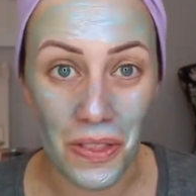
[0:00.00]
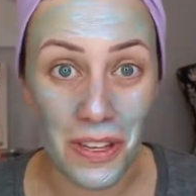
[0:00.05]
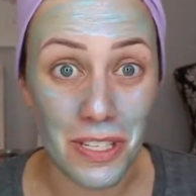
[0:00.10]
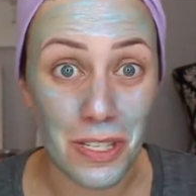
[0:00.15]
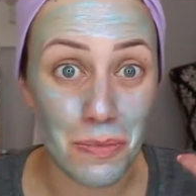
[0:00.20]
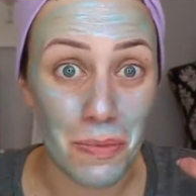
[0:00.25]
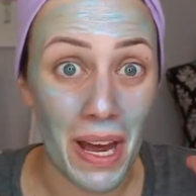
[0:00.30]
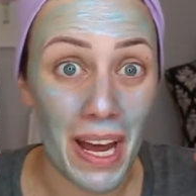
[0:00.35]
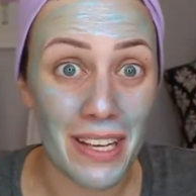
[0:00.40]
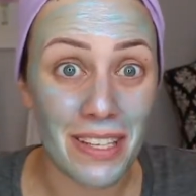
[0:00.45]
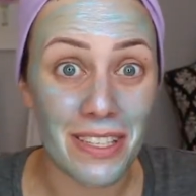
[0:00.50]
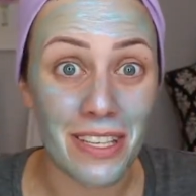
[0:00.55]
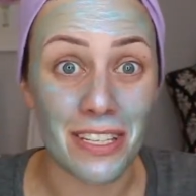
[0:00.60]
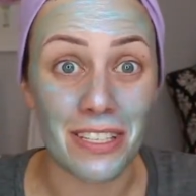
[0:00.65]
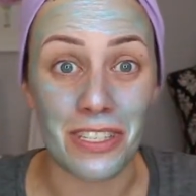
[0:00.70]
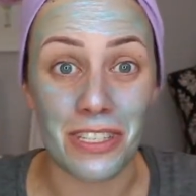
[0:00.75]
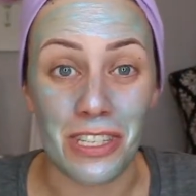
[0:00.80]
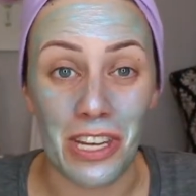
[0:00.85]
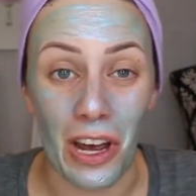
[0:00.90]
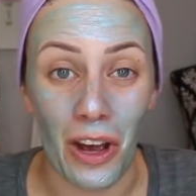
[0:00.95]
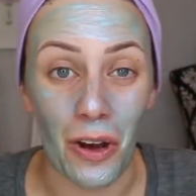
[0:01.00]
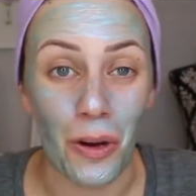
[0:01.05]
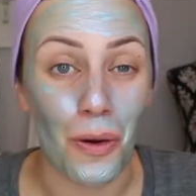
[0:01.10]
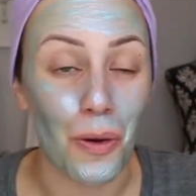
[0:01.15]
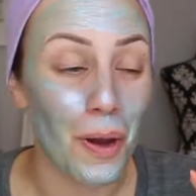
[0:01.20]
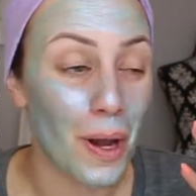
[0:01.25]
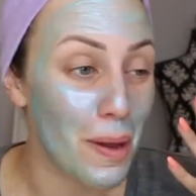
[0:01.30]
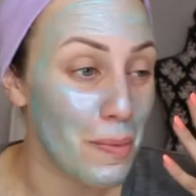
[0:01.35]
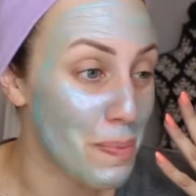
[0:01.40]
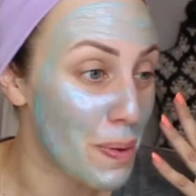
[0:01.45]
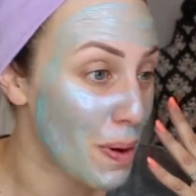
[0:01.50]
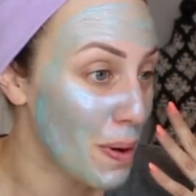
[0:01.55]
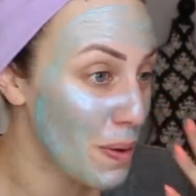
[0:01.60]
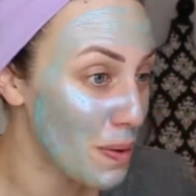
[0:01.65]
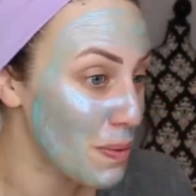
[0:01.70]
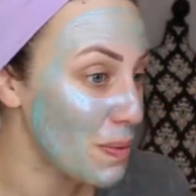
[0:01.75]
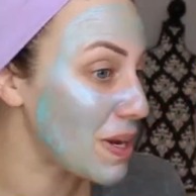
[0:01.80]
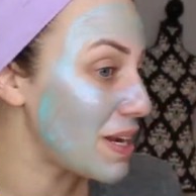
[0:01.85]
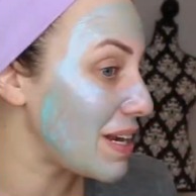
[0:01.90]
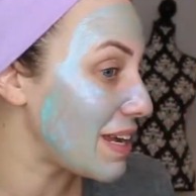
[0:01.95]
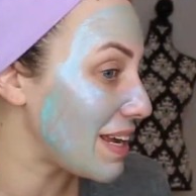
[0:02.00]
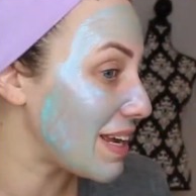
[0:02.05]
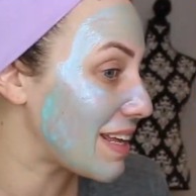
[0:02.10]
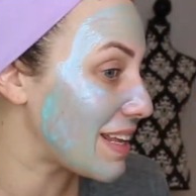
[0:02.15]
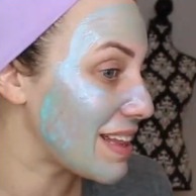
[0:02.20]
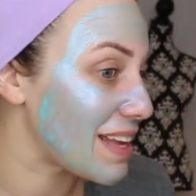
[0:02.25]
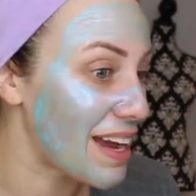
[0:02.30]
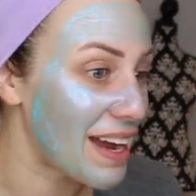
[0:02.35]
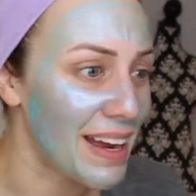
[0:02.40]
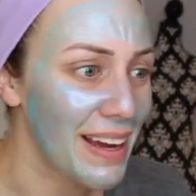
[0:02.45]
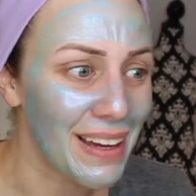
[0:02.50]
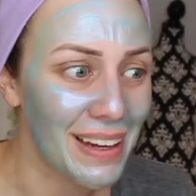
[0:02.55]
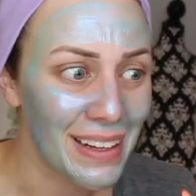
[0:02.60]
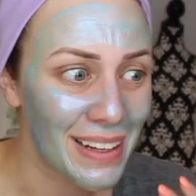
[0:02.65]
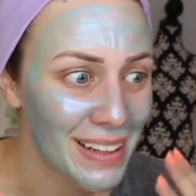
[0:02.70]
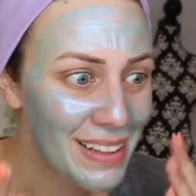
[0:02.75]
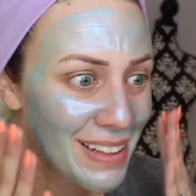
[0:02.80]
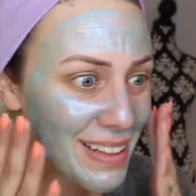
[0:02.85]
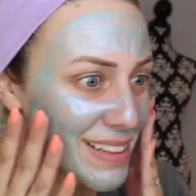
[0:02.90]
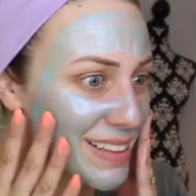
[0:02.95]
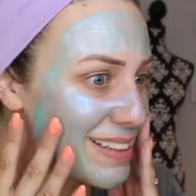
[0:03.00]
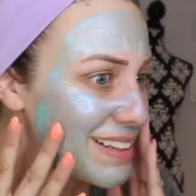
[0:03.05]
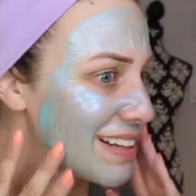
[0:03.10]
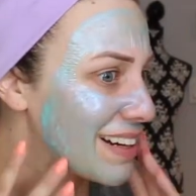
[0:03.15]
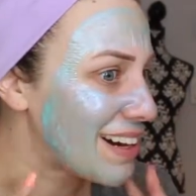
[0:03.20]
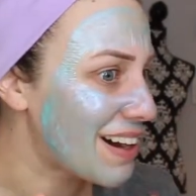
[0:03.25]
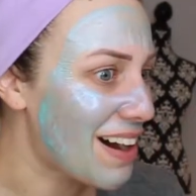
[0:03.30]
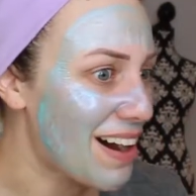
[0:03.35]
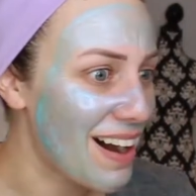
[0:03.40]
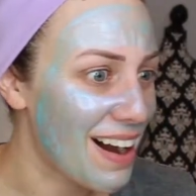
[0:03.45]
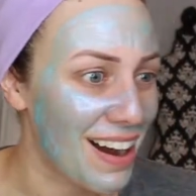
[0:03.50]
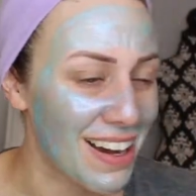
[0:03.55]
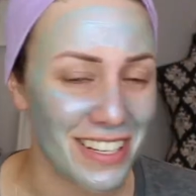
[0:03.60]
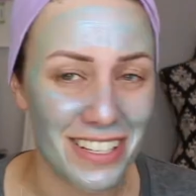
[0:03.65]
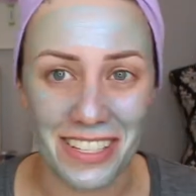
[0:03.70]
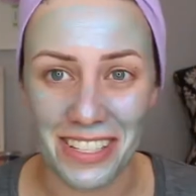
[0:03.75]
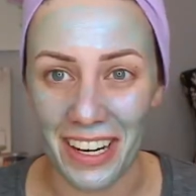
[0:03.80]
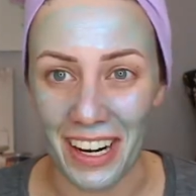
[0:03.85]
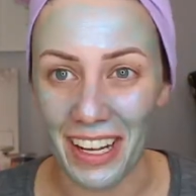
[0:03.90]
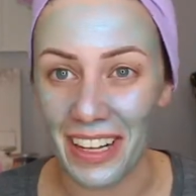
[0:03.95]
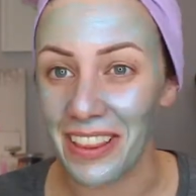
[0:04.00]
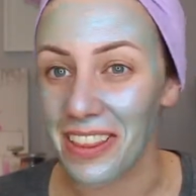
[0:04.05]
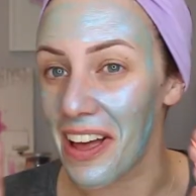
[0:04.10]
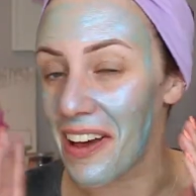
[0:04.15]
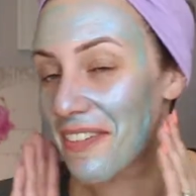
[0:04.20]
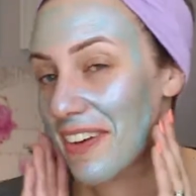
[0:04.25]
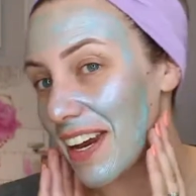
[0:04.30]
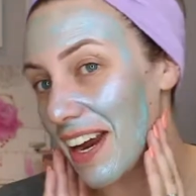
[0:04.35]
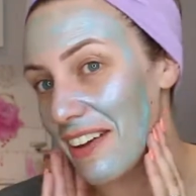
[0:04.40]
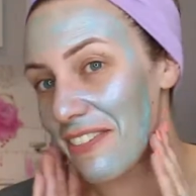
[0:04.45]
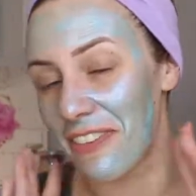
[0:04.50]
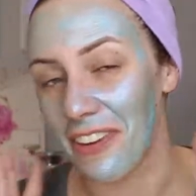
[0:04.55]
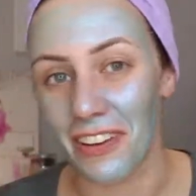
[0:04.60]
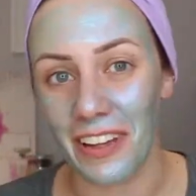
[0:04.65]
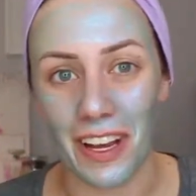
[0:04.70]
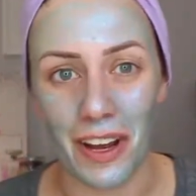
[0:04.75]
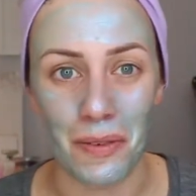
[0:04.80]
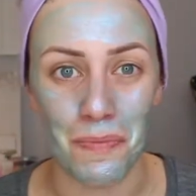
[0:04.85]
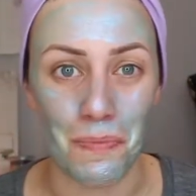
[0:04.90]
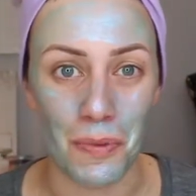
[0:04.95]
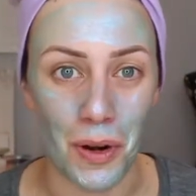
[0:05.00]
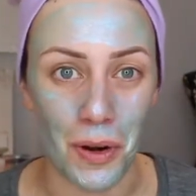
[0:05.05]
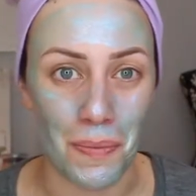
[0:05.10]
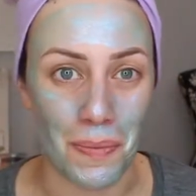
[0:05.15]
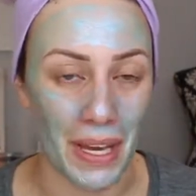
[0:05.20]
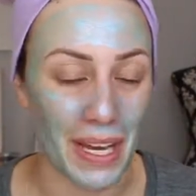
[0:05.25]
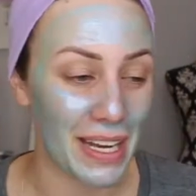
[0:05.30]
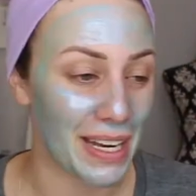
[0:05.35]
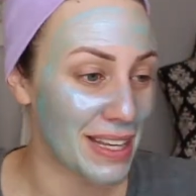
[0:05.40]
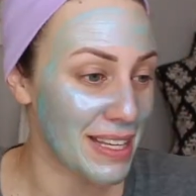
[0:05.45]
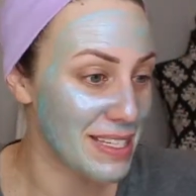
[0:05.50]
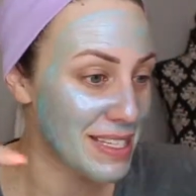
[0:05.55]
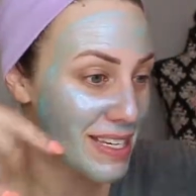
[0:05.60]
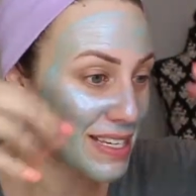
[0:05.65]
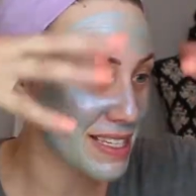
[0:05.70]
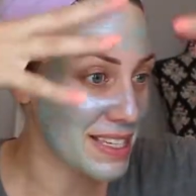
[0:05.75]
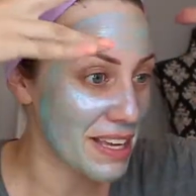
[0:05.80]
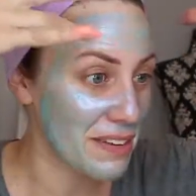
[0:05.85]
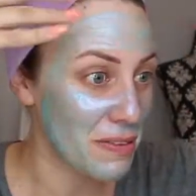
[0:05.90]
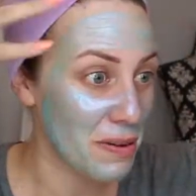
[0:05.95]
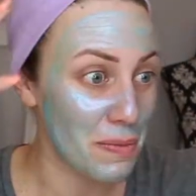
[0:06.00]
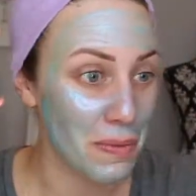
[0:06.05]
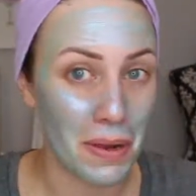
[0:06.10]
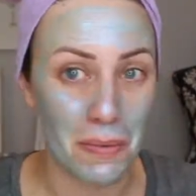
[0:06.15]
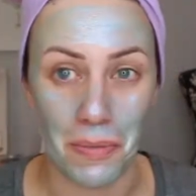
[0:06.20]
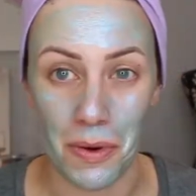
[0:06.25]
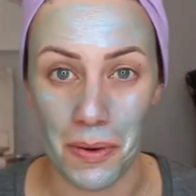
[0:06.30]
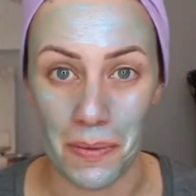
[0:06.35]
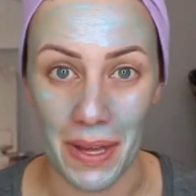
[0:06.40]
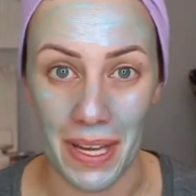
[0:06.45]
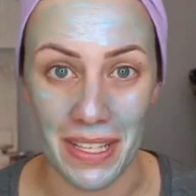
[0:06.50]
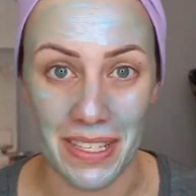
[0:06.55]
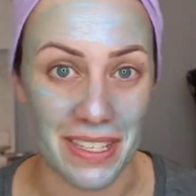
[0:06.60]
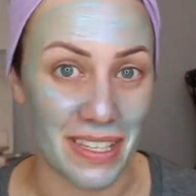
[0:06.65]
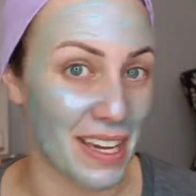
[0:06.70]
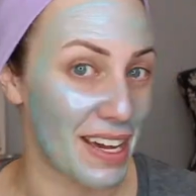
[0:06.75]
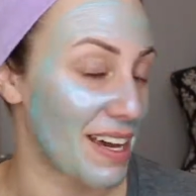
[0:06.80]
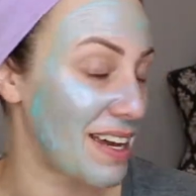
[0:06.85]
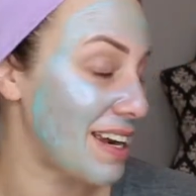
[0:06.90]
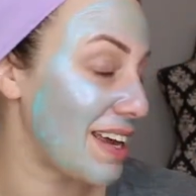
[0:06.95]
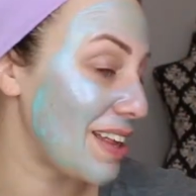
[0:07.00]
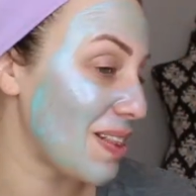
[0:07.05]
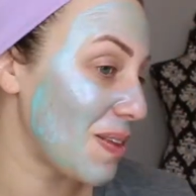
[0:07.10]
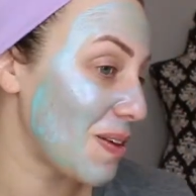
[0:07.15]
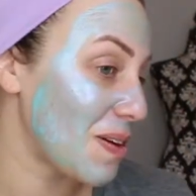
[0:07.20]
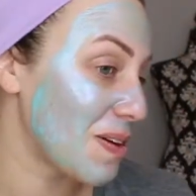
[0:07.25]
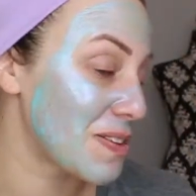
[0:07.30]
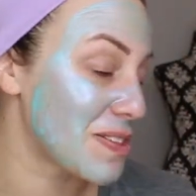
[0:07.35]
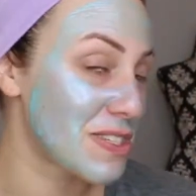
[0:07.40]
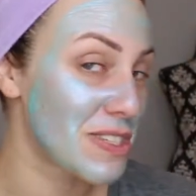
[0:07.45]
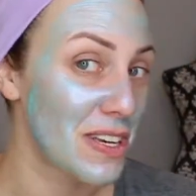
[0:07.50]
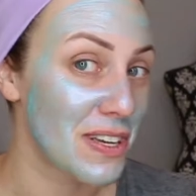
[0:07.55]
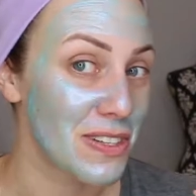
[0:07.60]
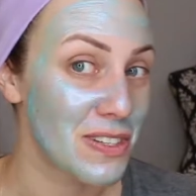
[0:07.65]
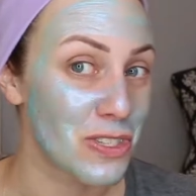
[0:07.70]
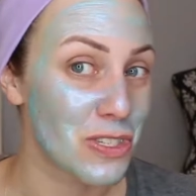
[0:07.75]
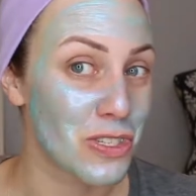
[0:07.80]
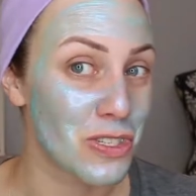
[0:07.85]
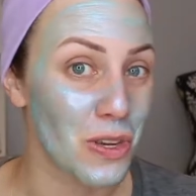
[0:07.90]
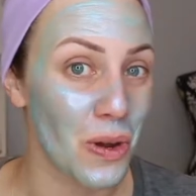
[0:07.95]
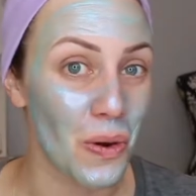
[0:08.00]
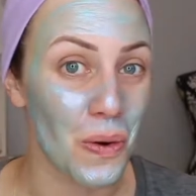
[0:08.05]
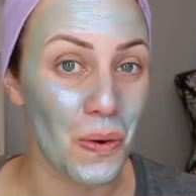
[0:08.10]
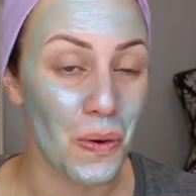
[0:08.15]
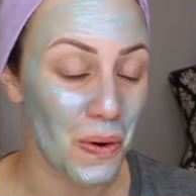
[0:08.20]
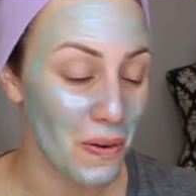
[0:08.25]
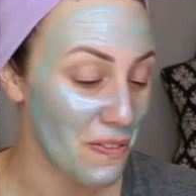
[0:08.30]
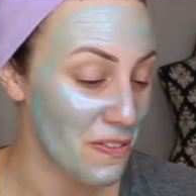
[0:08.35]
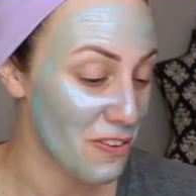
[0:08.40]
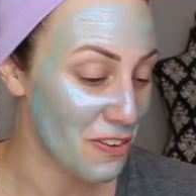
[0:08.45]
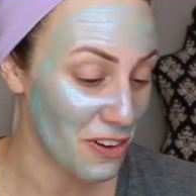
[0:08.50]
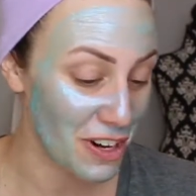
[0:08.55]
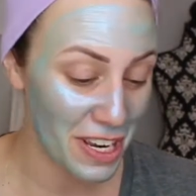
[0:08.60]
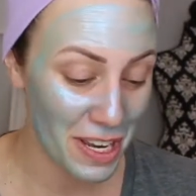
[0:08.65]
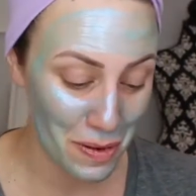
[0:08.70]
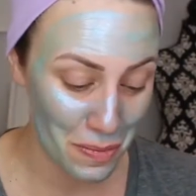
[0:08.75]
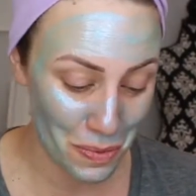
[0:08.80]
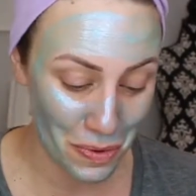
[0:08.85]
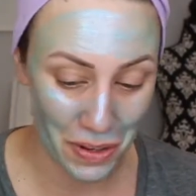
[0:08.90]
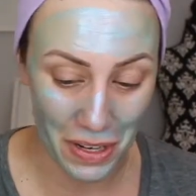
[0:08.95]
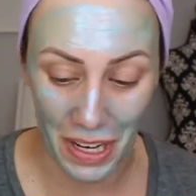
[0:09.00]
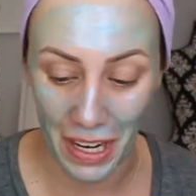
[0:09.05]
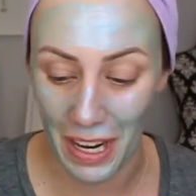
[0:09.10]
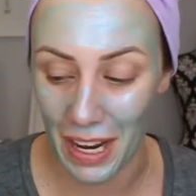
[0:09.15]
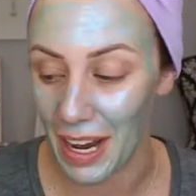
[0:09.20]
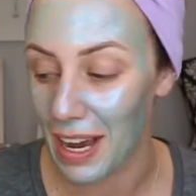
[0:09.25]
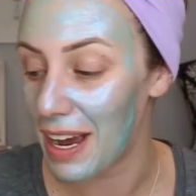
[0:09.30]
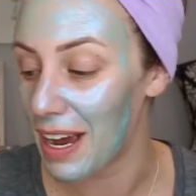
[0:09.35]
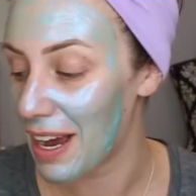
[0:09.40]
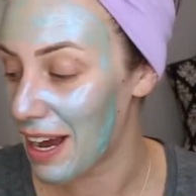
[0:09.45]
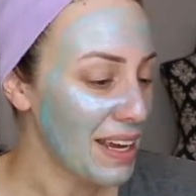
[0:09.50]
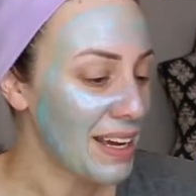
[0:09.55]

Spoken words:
This mask is so pretty. Like, gosh, I love it. I feel like a mermaid. This has given me mermaid skin. It looks so freaking pretty.